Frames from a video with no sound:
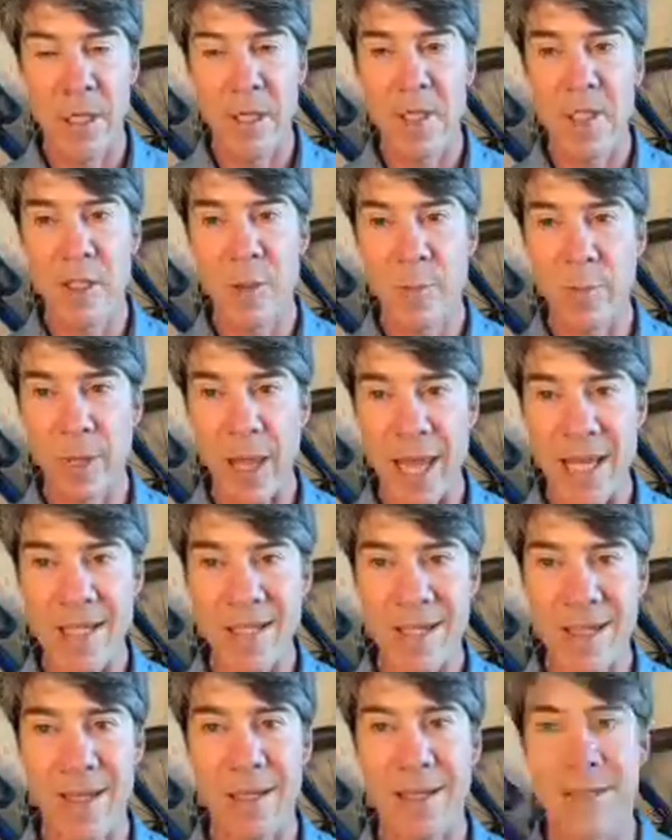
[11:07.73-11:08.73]

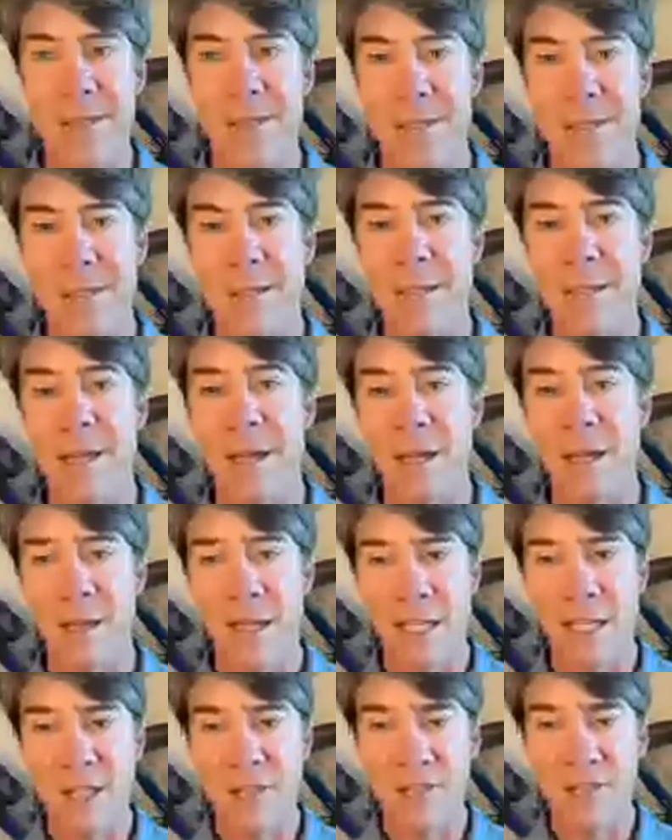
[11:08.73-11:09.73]
splices uh,
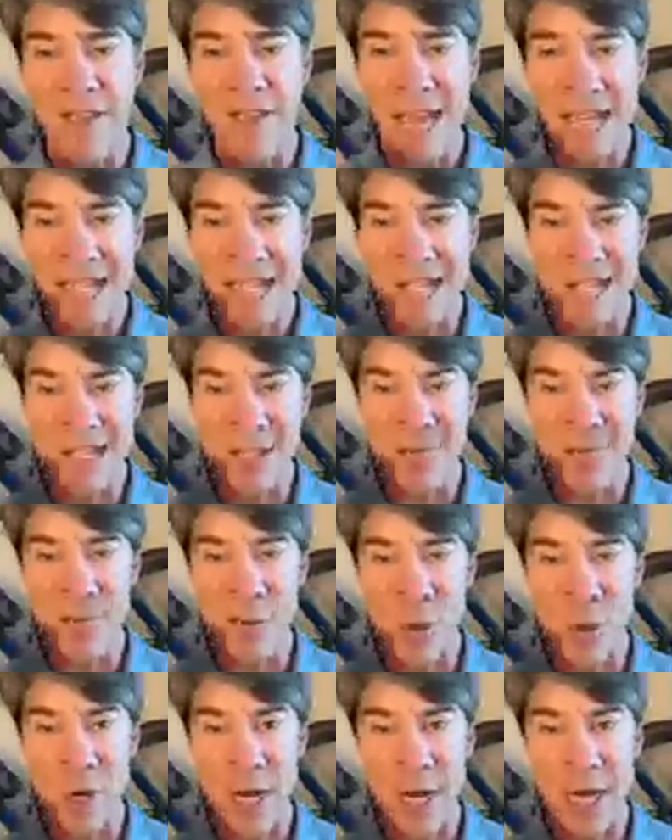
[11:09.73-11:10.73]
these phases of
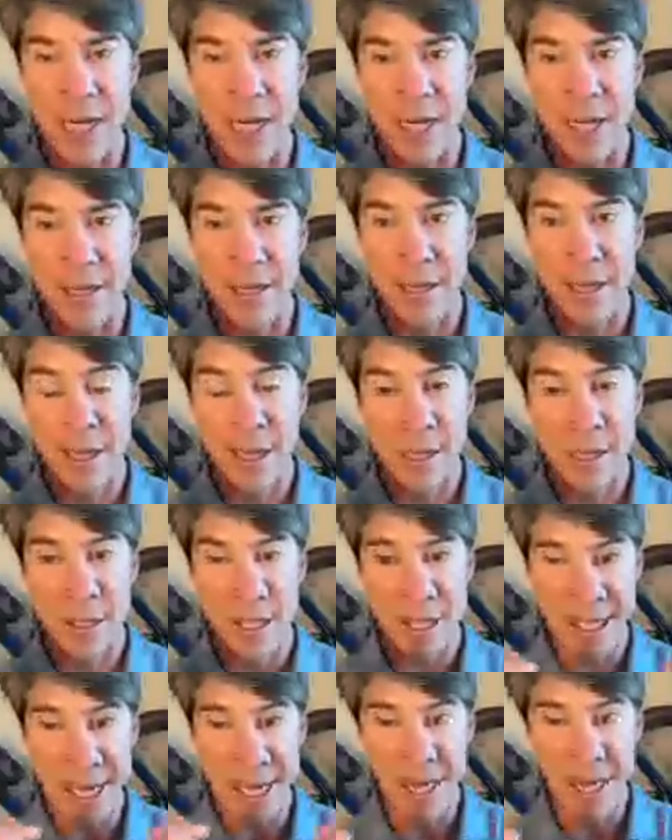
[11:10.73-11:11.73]
training
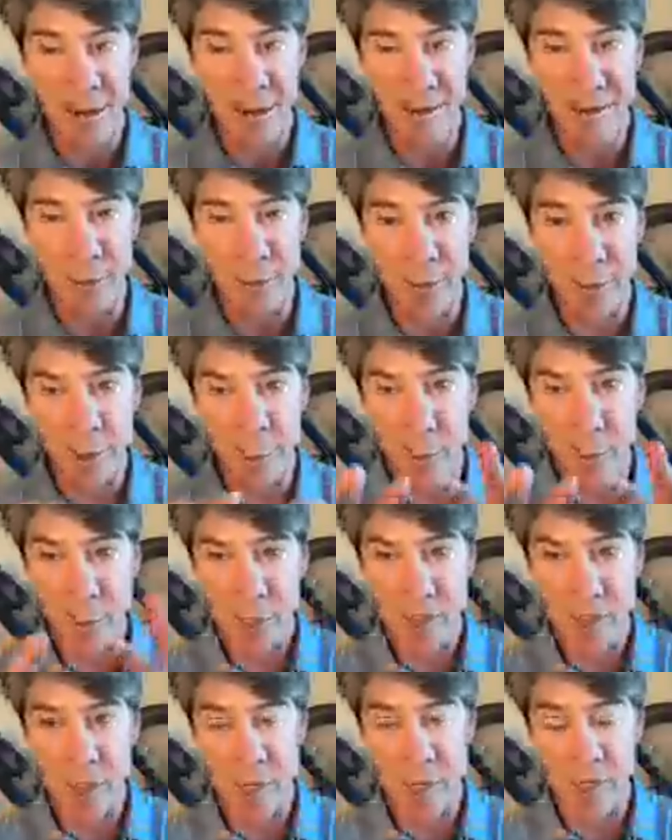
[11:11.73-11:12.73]
together for you,
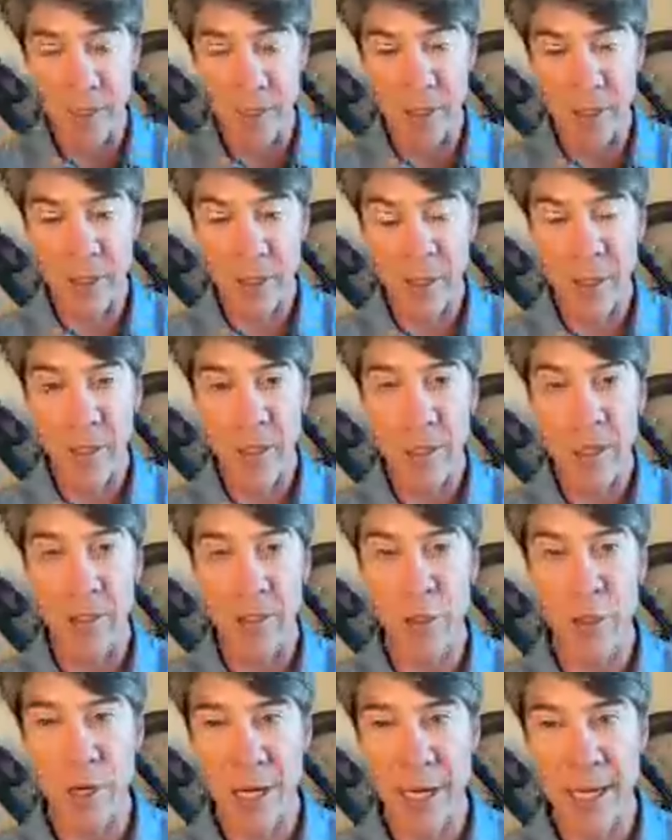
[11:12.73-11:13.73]
puts it on your your
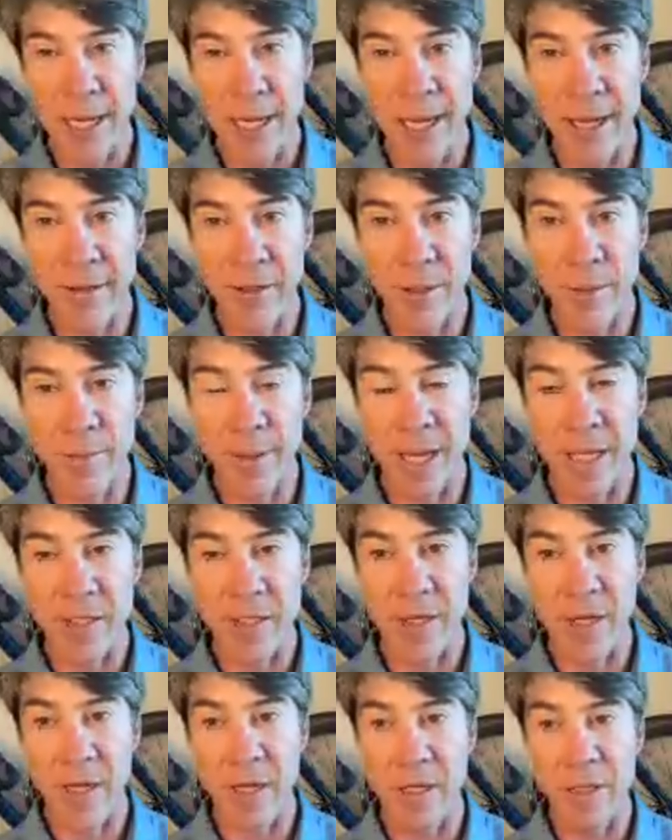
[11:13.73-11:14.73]
training calendar
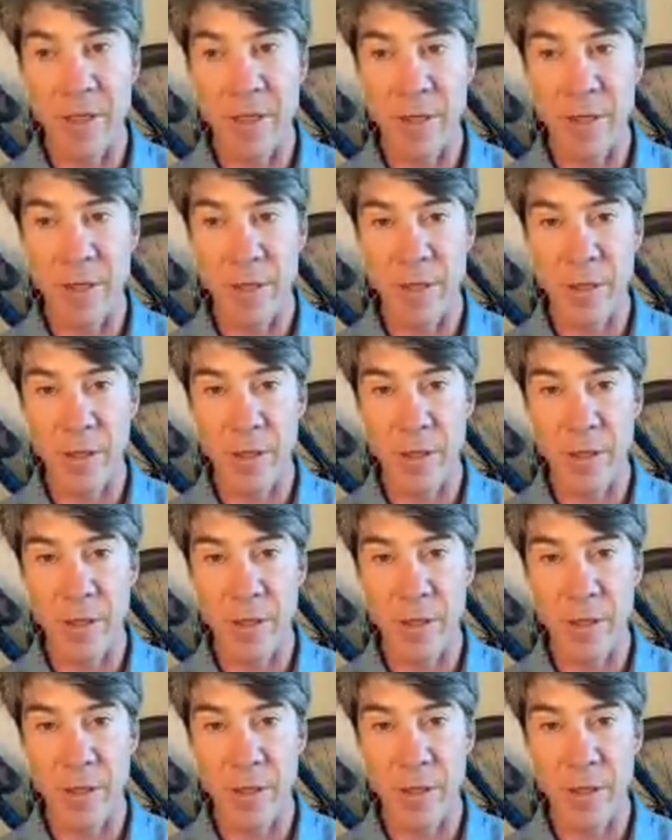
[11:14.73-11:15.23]
based on your